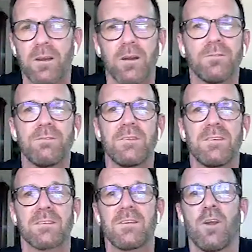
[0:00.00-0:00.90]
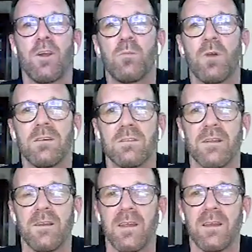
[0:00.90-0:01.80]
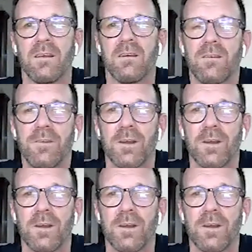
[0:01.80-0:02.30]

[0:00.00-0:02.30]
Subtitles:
you know, 50, 60 home runs in